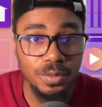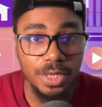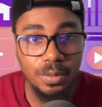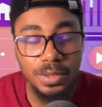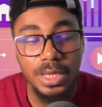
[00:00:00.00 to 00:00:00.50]

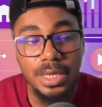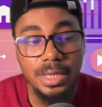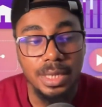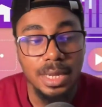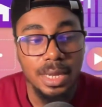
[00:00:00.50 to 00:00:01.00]
that okay,
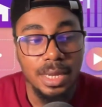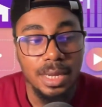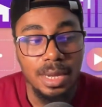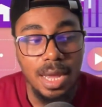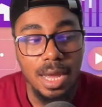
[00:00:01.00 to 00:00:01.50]

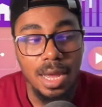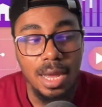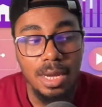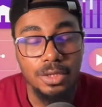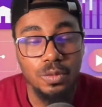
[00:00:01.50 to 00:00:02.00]

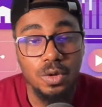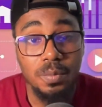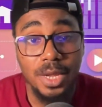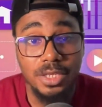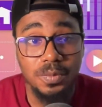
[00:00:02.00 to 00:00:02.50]
you want to
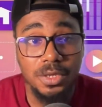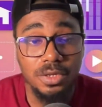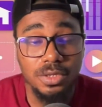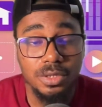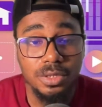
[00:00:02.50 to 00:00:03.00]
participate
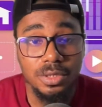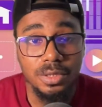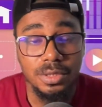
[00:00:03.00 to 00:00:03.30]
in the